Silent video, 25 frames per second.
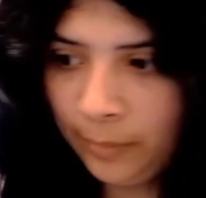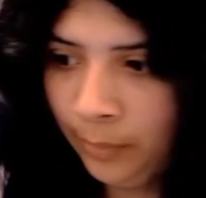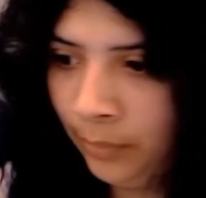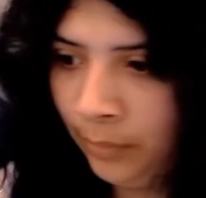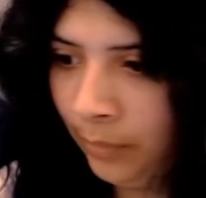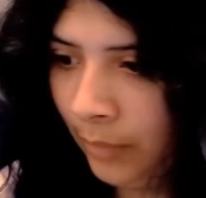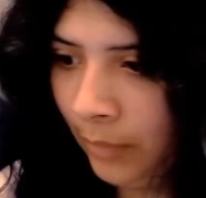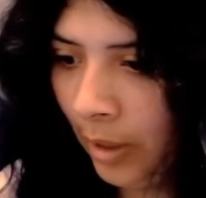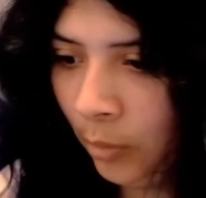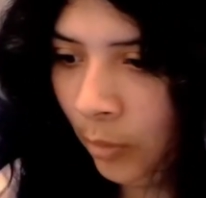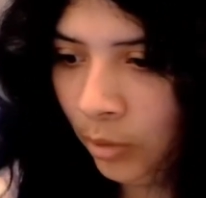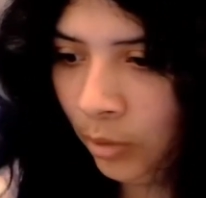
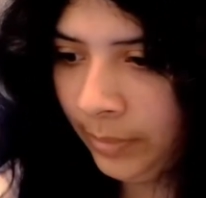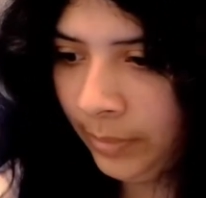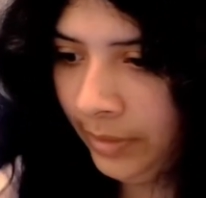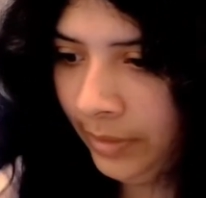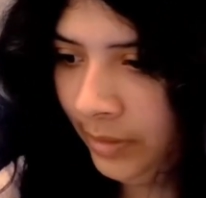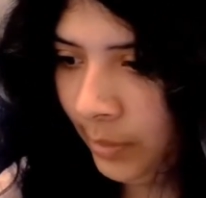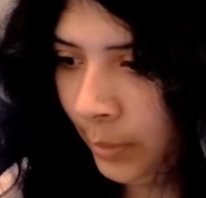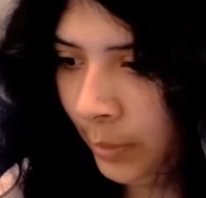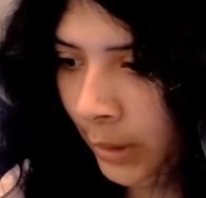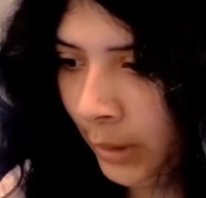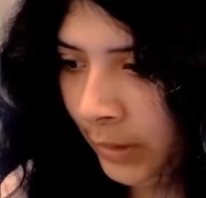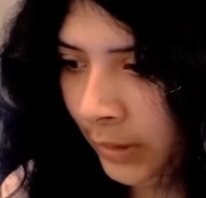I wouldn't be
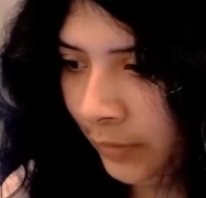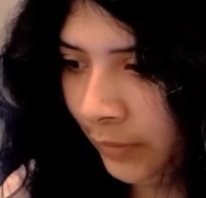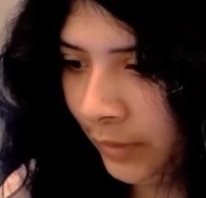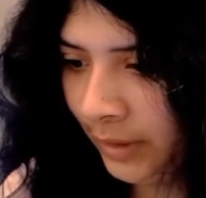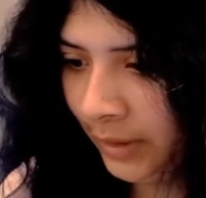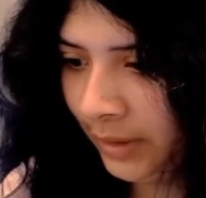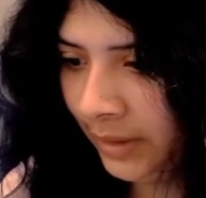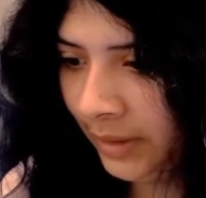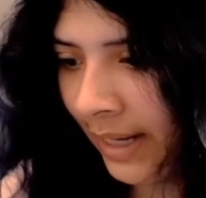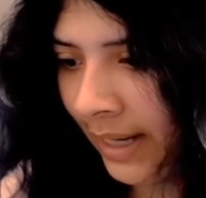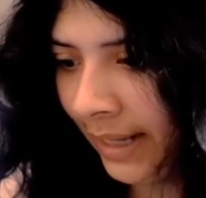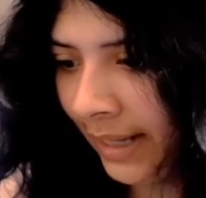surprised if it's
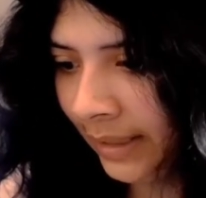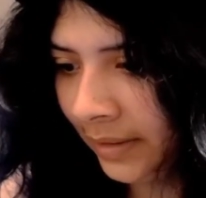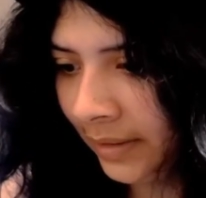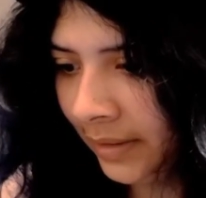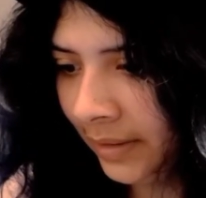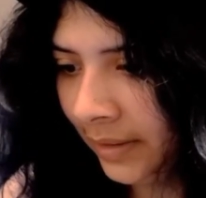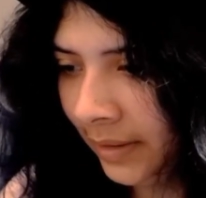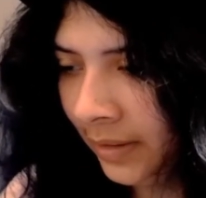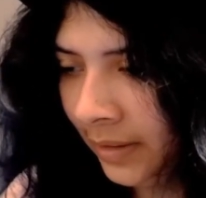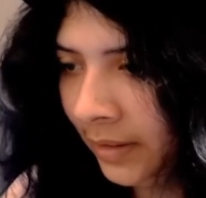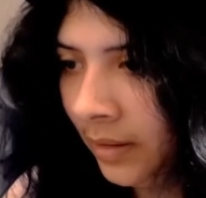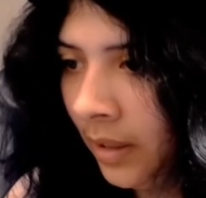
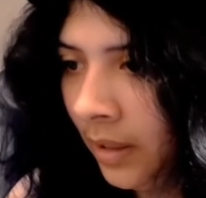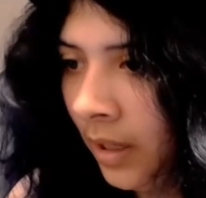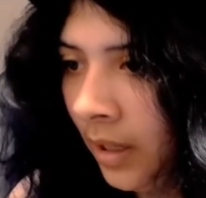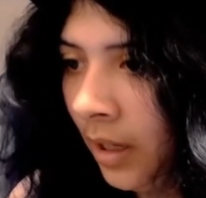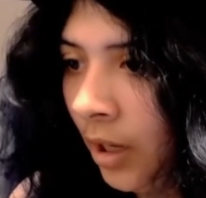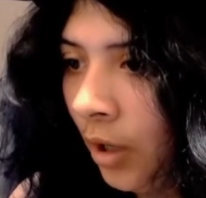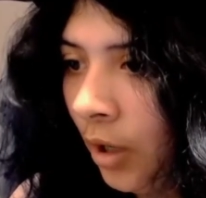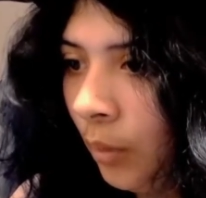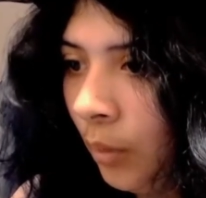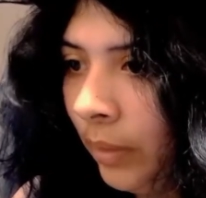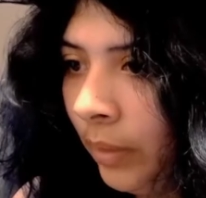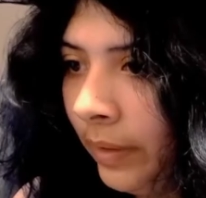Texas,
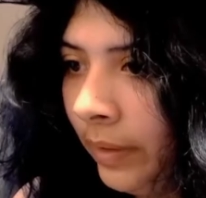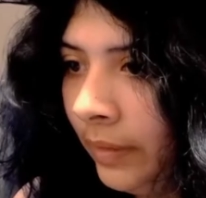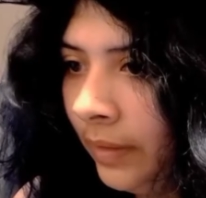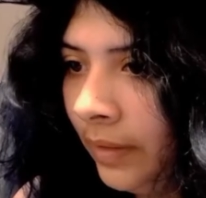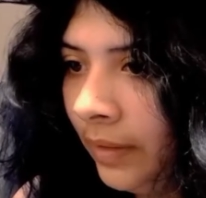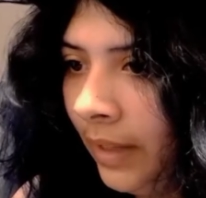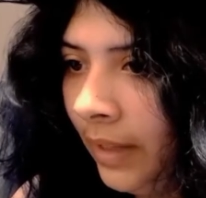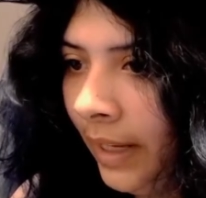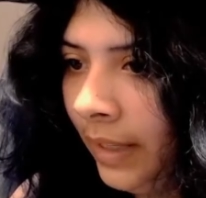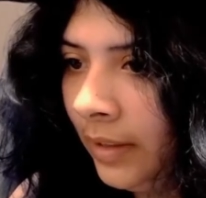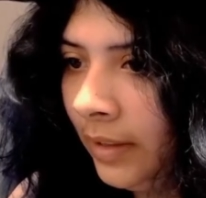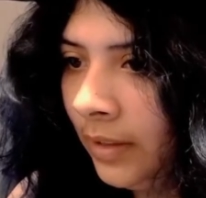but
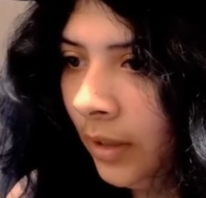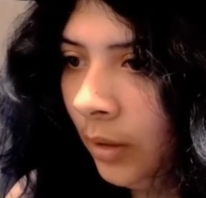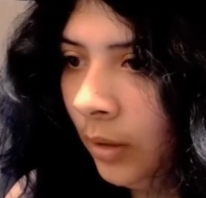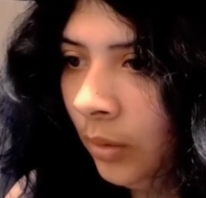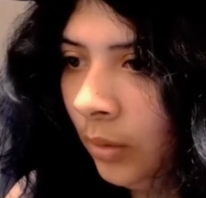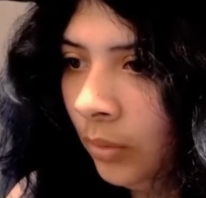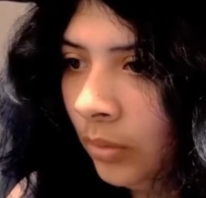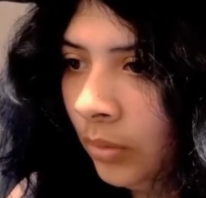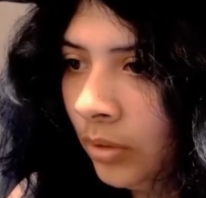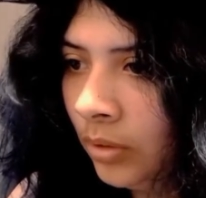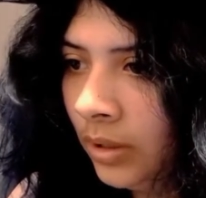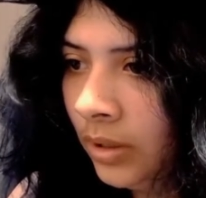they
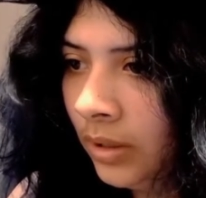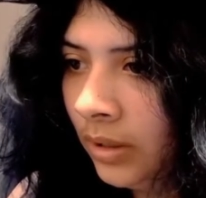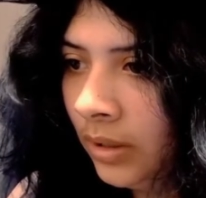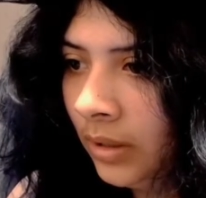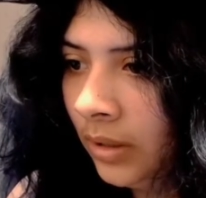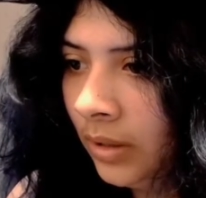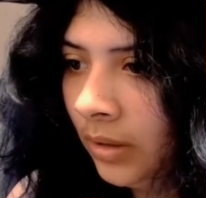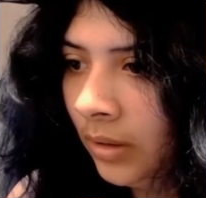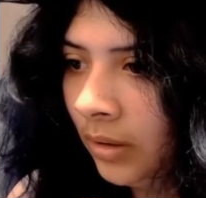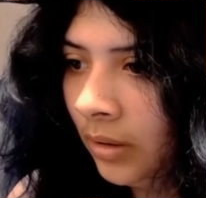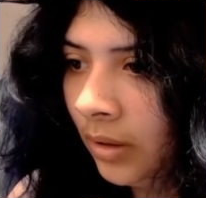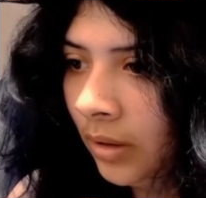don't
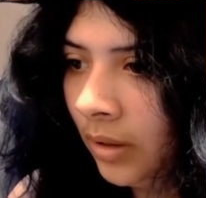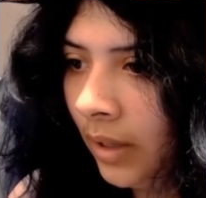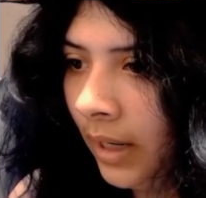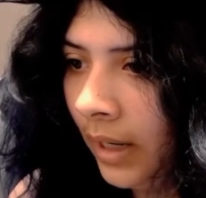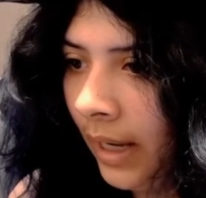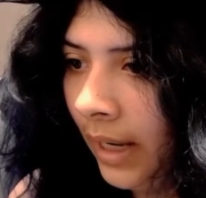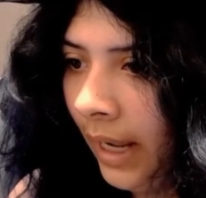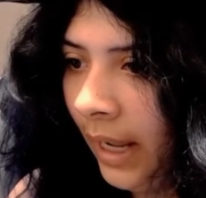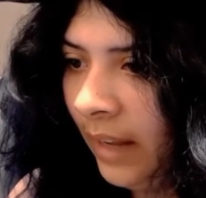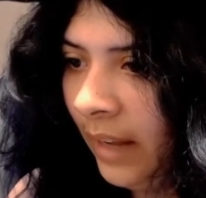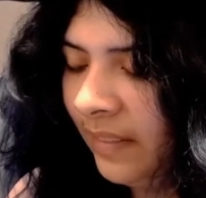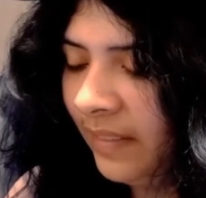
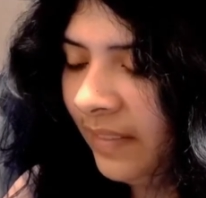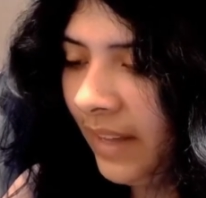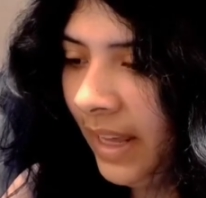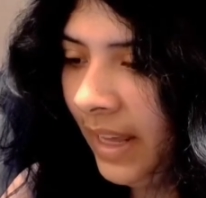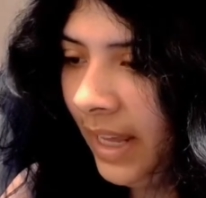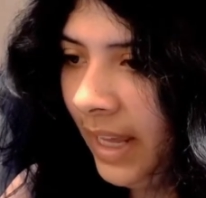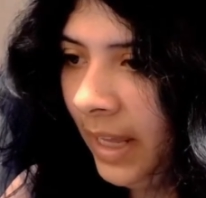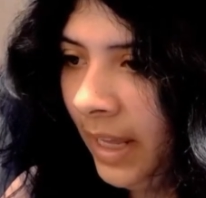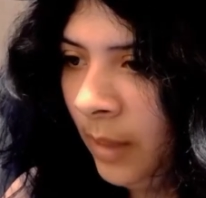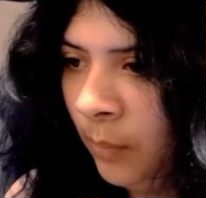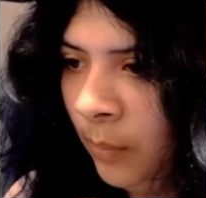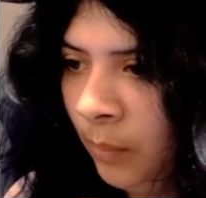have
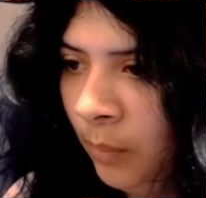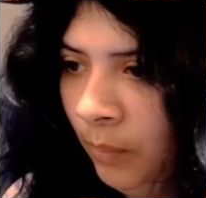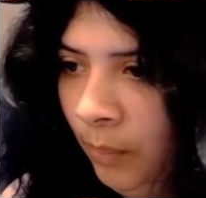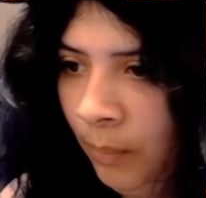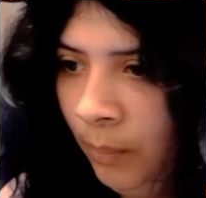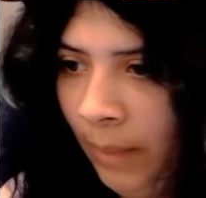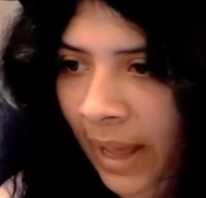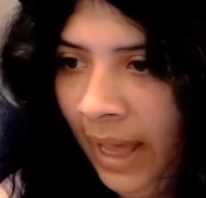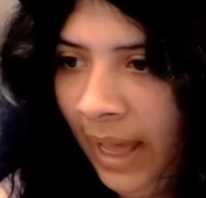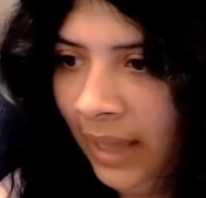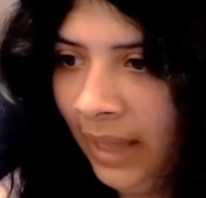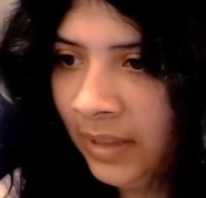a
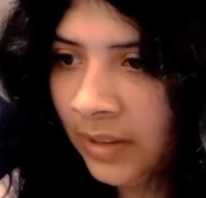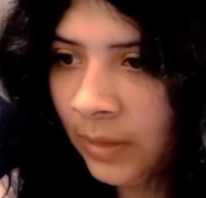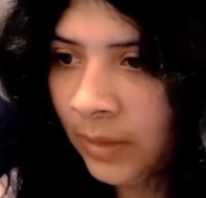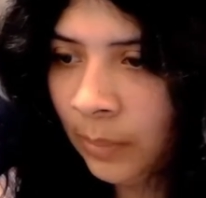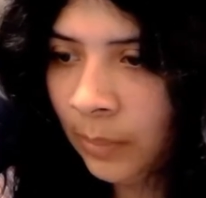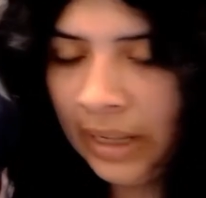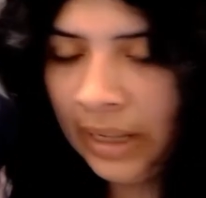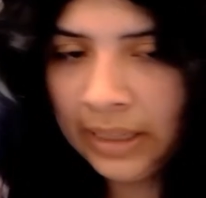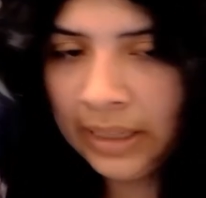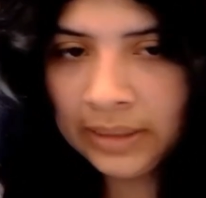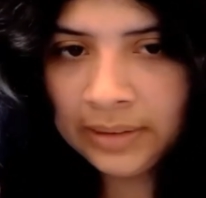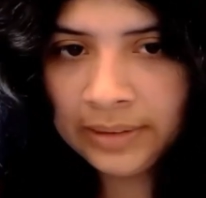mask
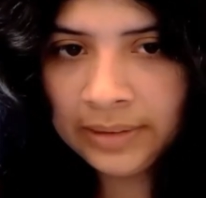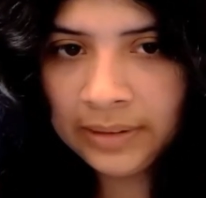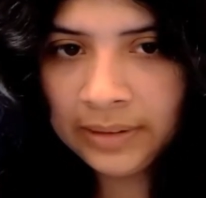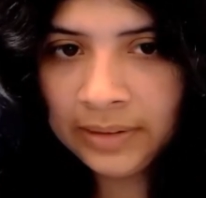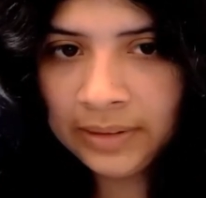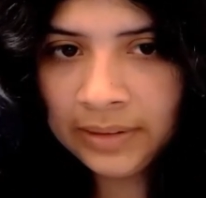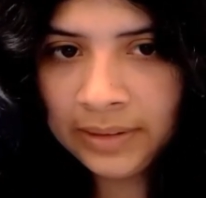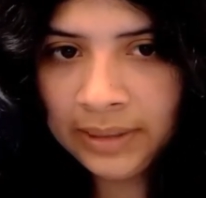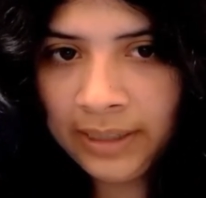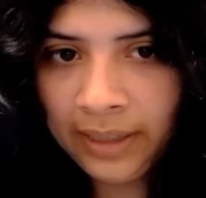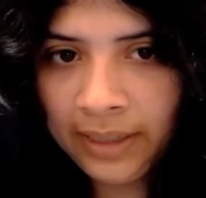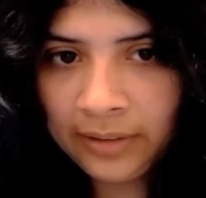
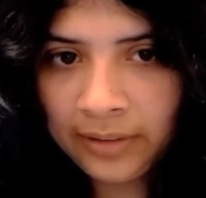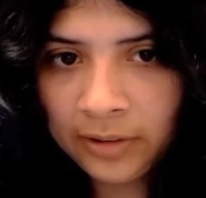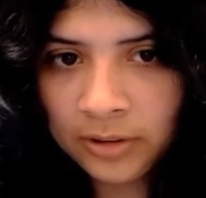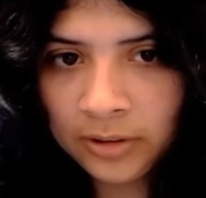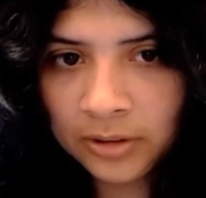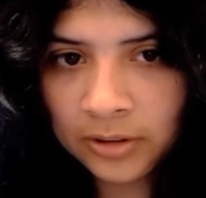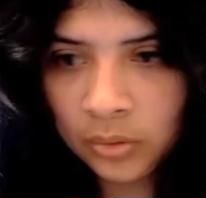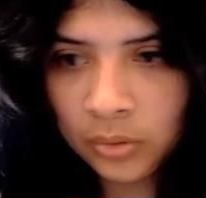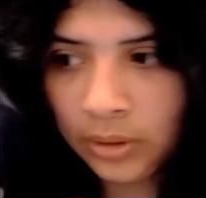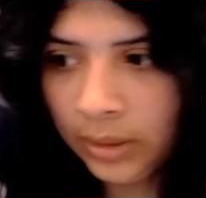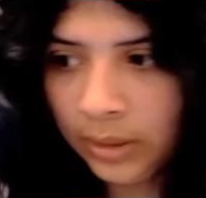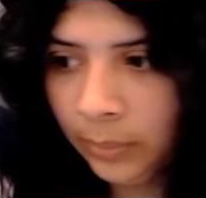policy at their
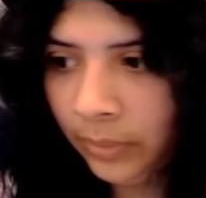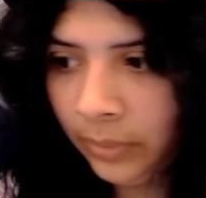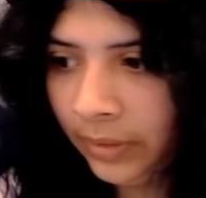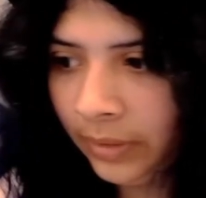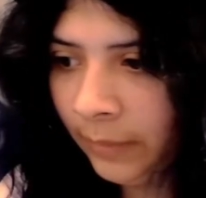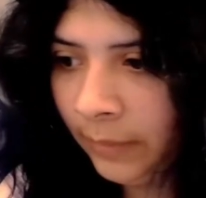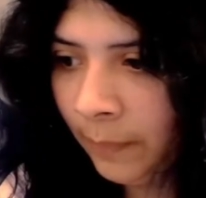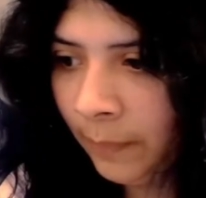school, I believe.